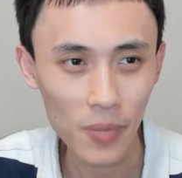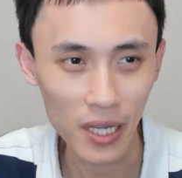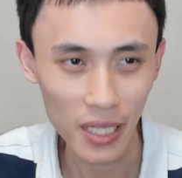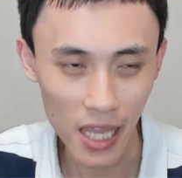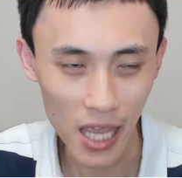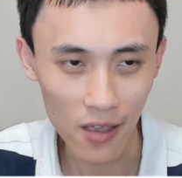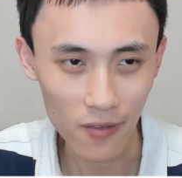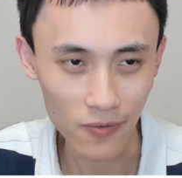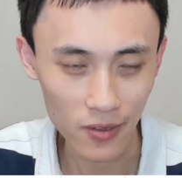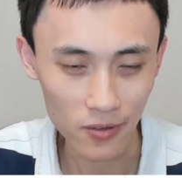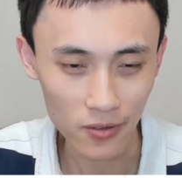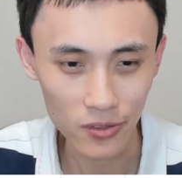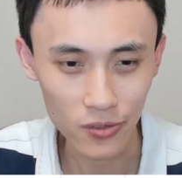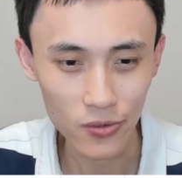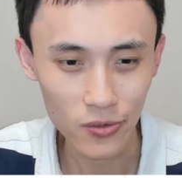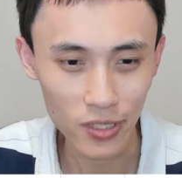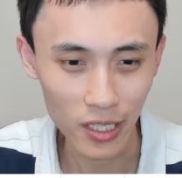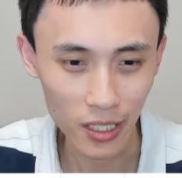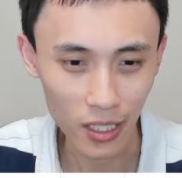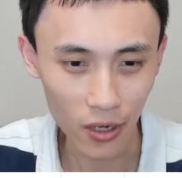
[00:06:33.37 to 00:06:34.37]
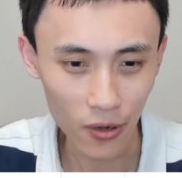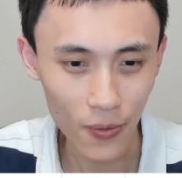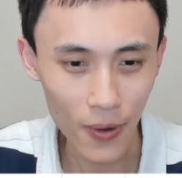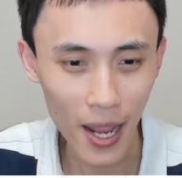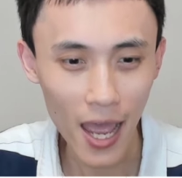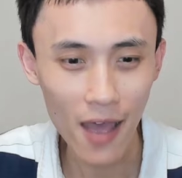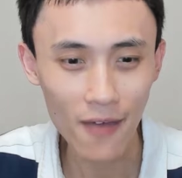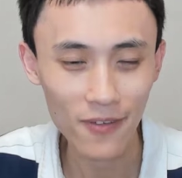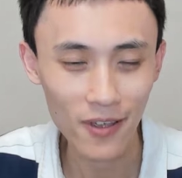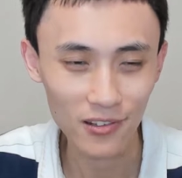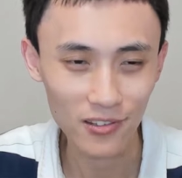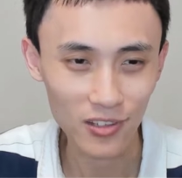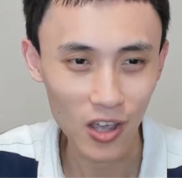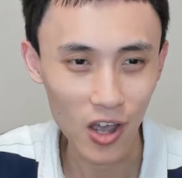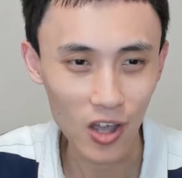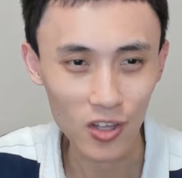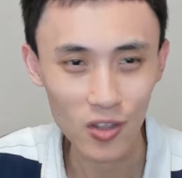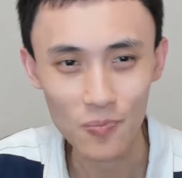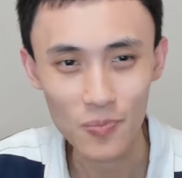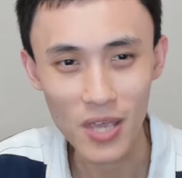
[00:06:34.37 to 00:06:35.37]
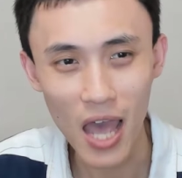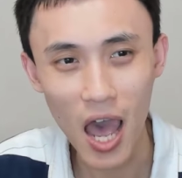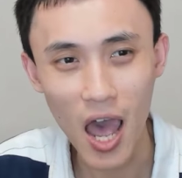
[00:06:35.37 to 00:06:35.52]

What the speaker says: But if you do, then the graph is going to be